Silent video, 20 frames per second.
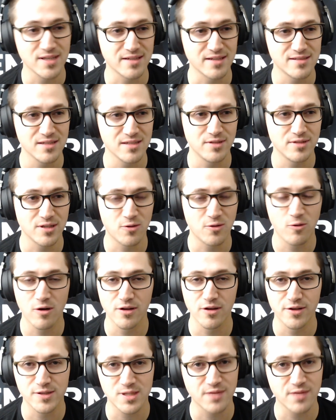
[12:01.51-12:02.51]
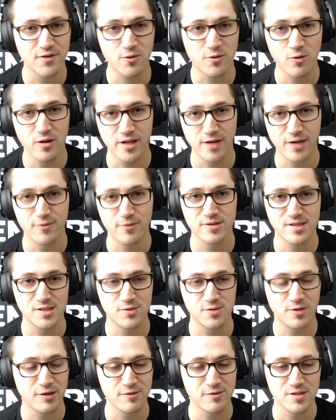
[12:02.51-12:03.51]
Like, some of the server quality was
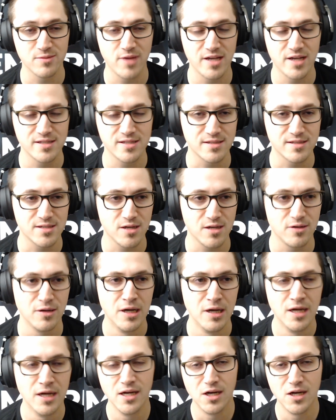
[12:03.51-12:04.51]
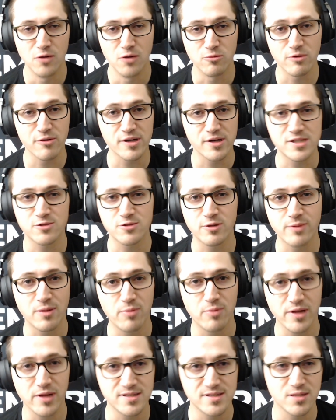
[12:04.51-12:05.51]
this weekend was amazing. So we were extremely
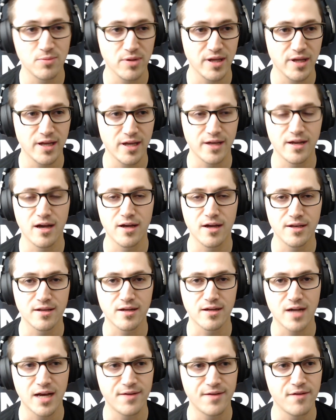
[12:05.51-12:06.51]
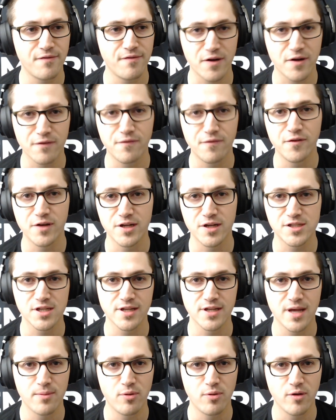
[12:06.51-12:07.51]
pleased to play on kind of a fair footage
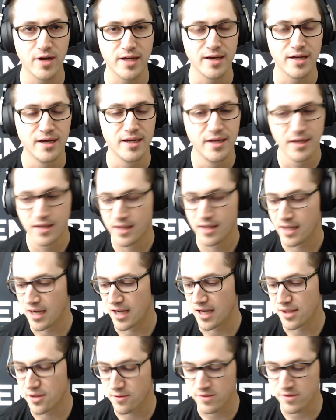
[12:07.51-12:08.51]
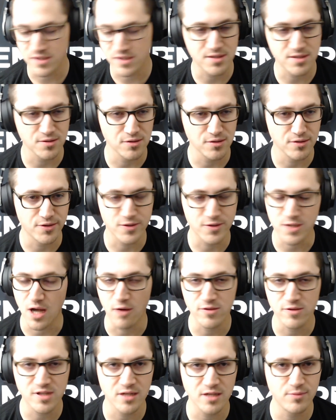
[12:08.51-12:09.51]
on that point. There's
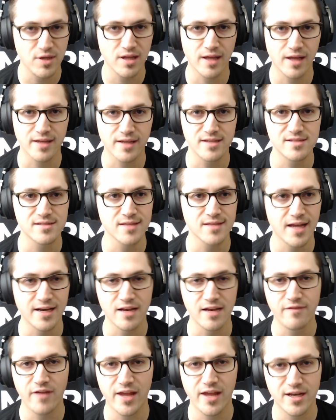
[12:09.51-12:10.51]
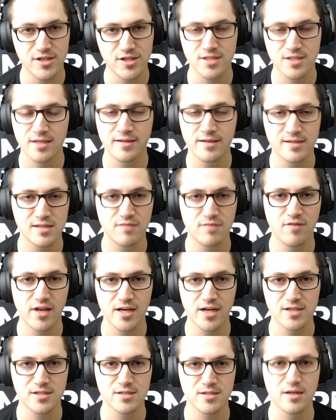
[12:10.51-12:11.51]
always going to be like these slight advantages and
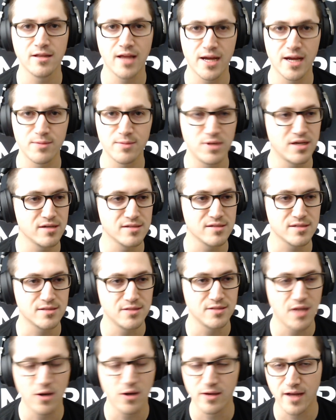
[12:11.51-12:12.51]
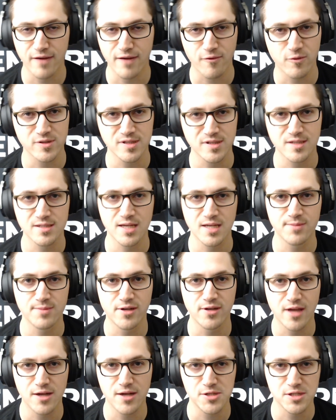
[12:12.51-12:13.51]
disadvantages online because not everyone's in the same
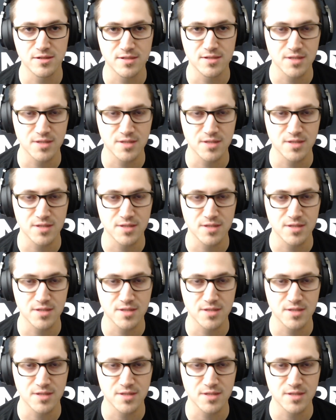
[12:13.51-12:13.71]
location.